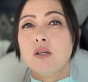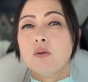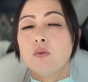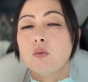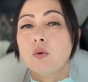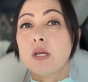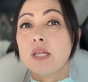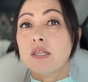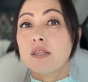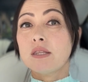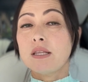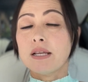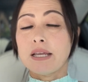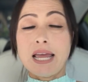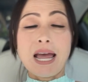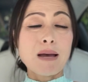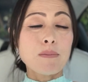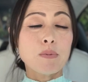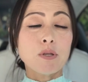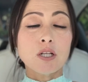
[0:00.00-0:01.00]
with
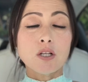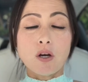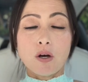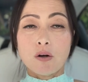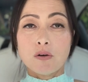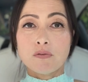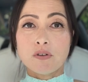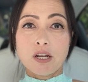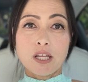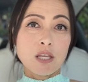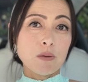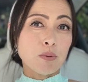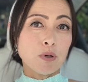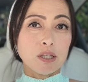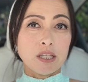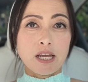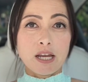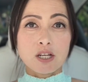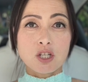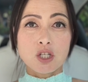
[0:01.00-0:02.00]
cabin overheat
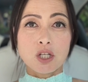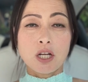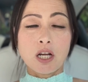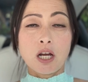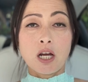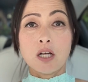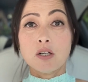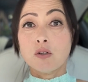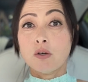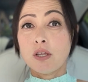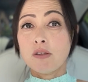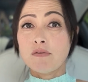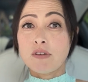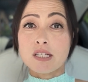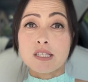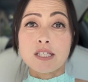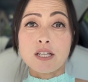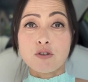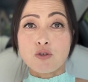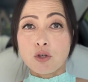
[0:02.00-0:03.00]
protection on or
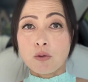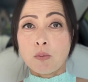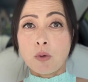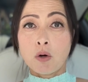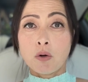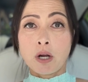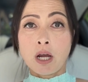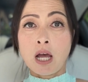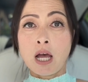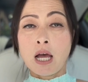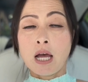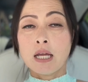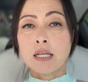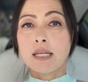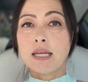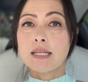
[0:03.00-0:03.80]
even sentry mode on,